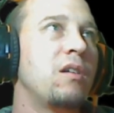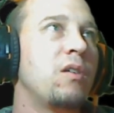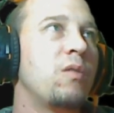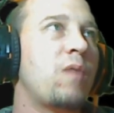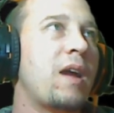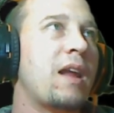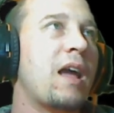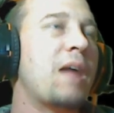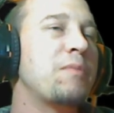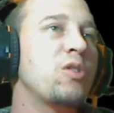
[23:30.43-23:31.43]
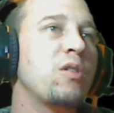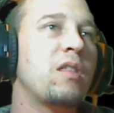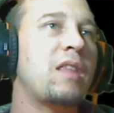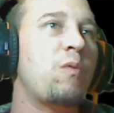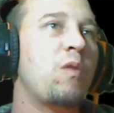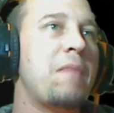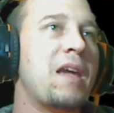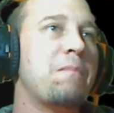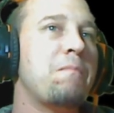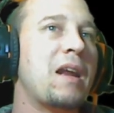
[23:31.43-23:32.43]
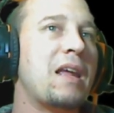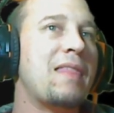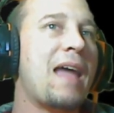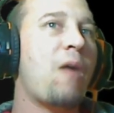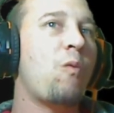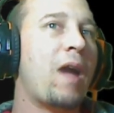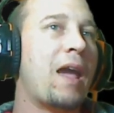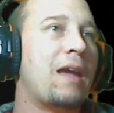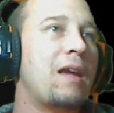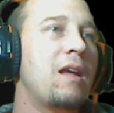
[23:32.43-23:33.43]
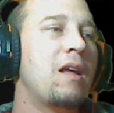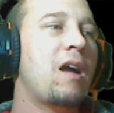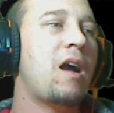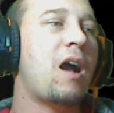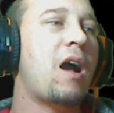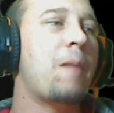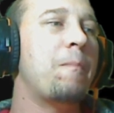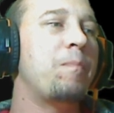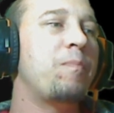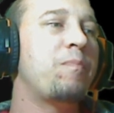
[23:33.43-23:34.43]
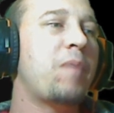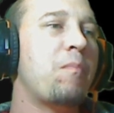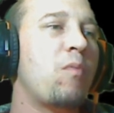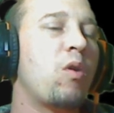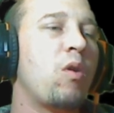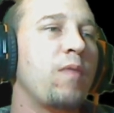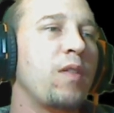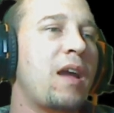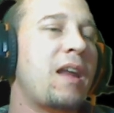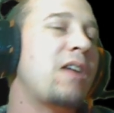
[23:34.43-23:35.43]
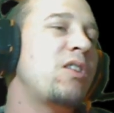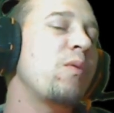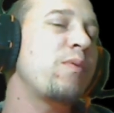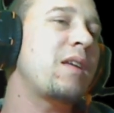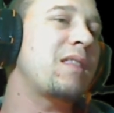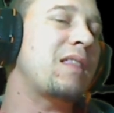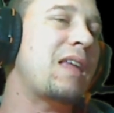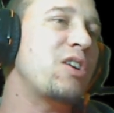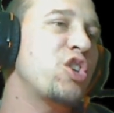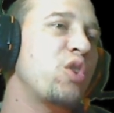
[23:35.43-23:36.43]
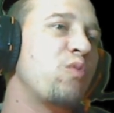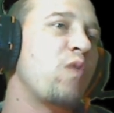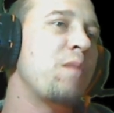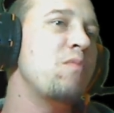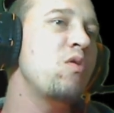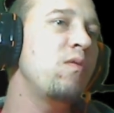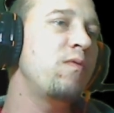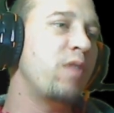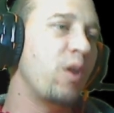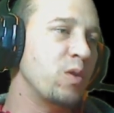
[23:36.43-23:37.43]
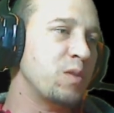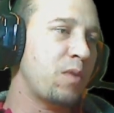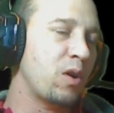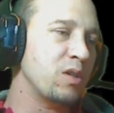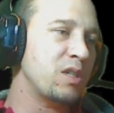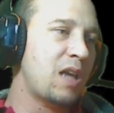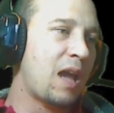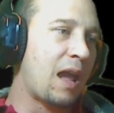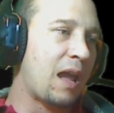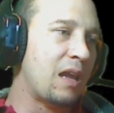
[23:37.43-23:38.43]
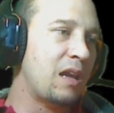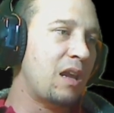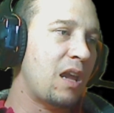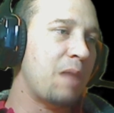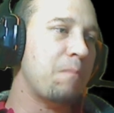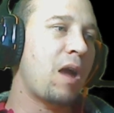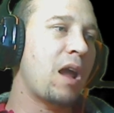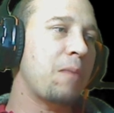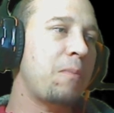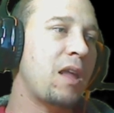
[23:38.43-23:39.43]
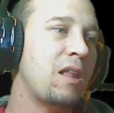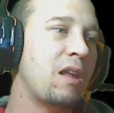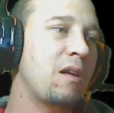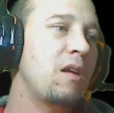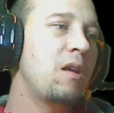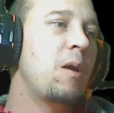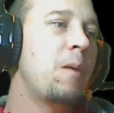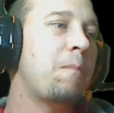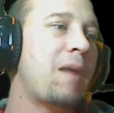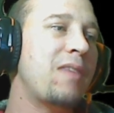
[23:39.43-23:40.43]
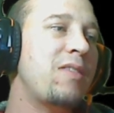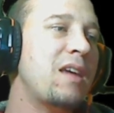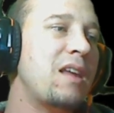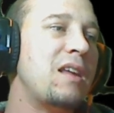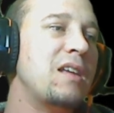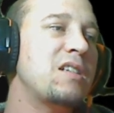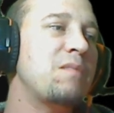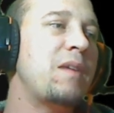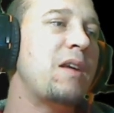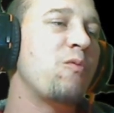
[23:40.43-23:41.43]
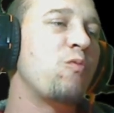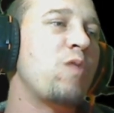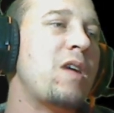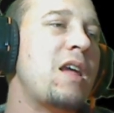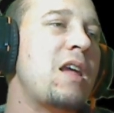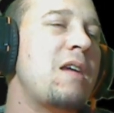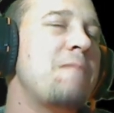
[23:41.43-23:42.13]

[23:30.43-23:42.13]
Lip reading: right? And I'm sure that they will make money that way. But moreover, and I don't think that they should remove those per se, in my opinion, but I think it needs to be